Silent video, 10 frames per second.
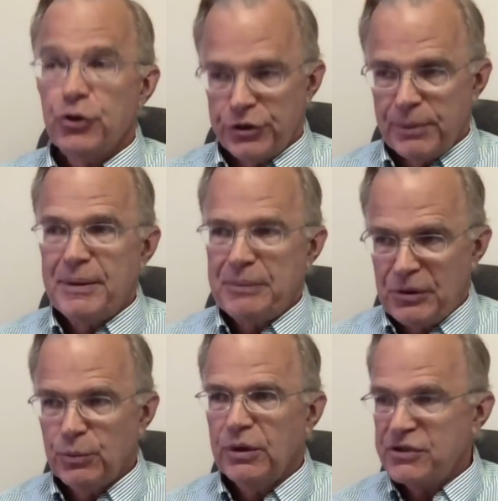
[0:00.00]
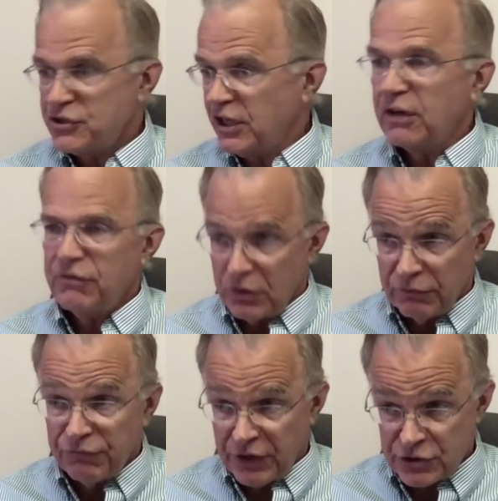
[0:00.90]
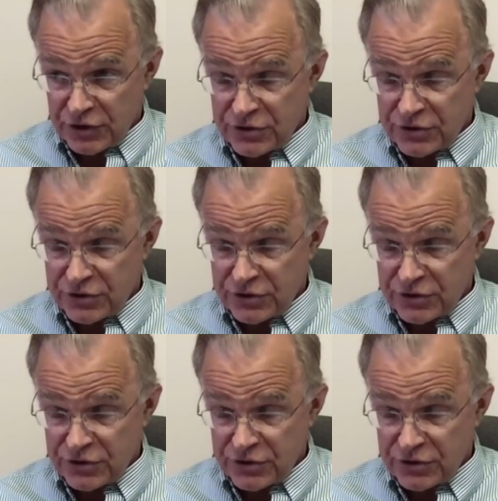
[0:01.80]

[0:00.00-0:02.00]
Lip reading: You're going to be really sick if you don't fix